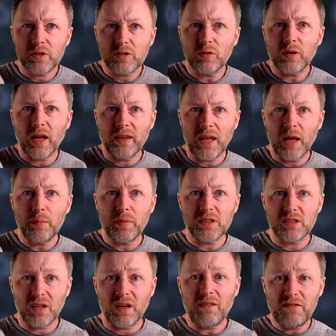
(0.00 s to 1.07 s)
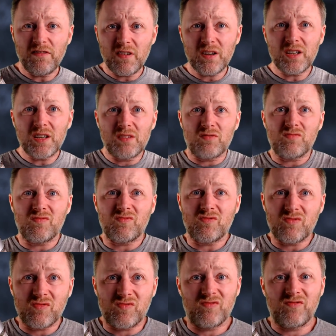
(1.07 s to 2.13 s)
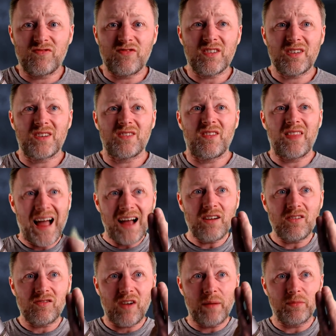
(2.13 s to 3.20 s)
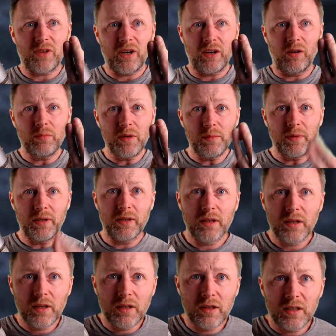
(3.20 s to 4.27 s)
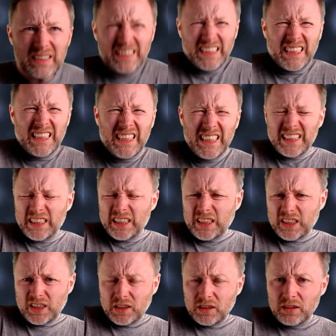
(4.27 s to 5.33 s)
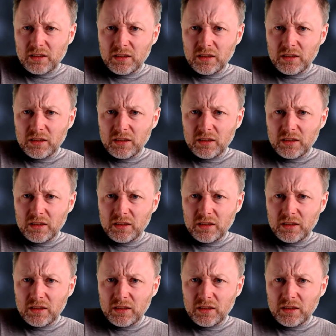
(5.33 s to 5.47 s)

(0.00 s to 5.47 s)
It's not like a nip. It's like a fucking that rammed right up you, man. Oh.